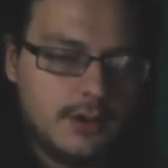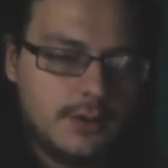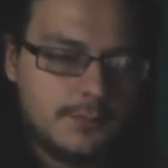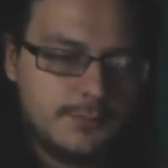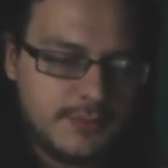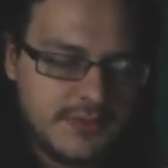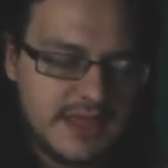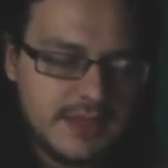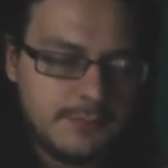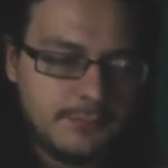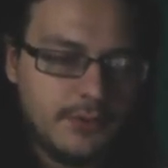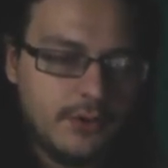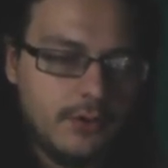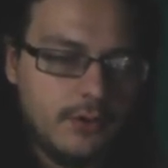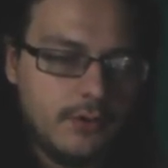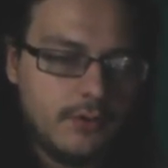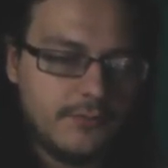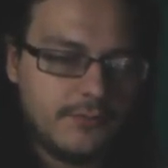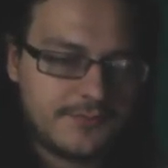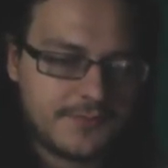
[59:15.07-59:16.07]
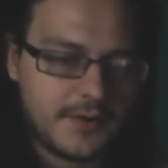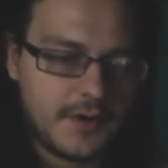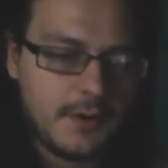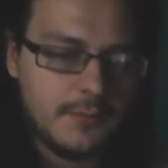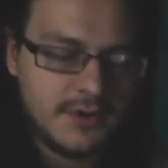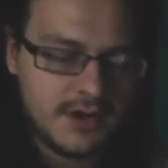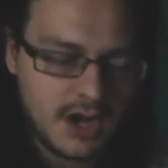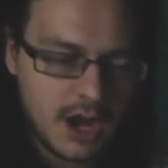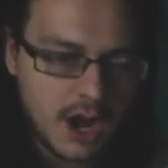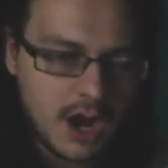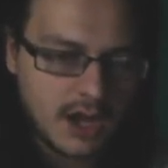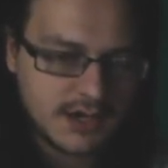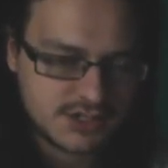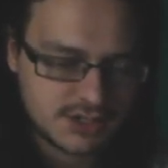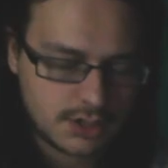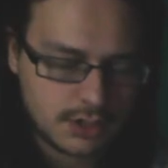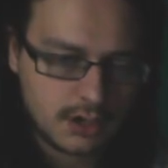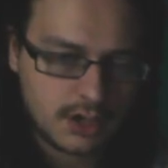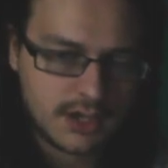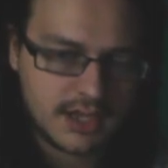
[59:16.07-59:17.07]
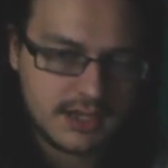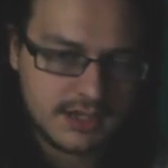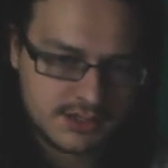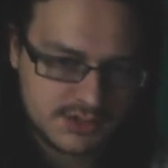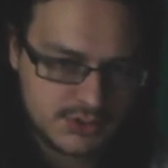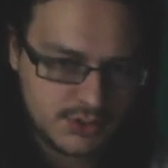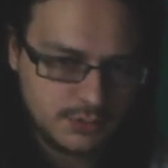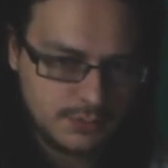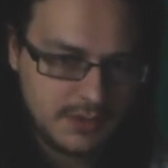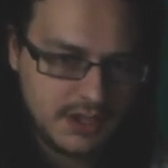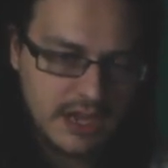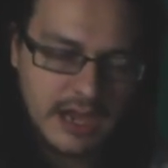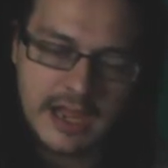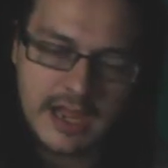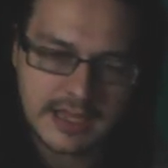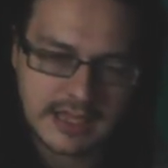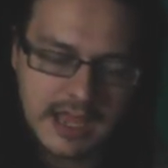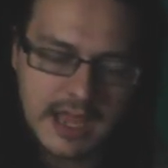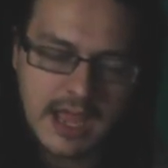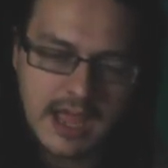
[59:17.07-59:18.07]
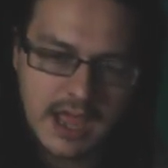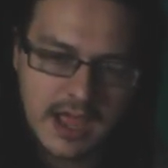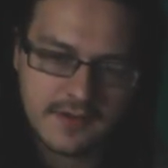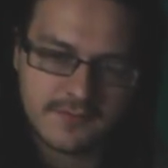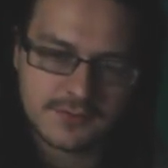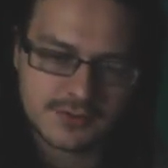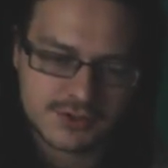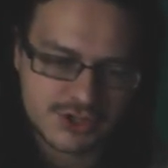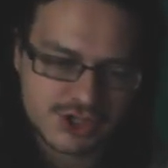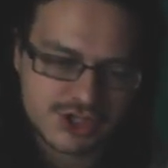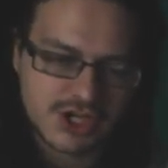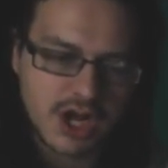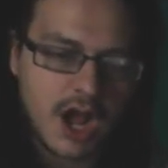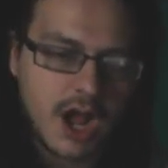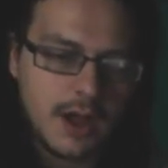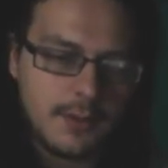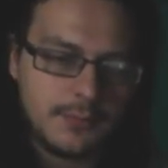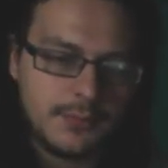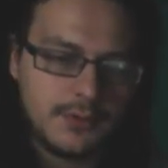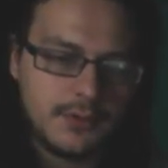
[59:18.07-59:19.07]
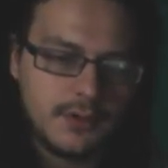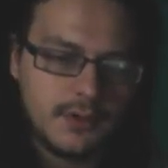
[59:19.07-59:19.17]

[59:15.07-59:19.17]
people from not talking to me. I can't ever stop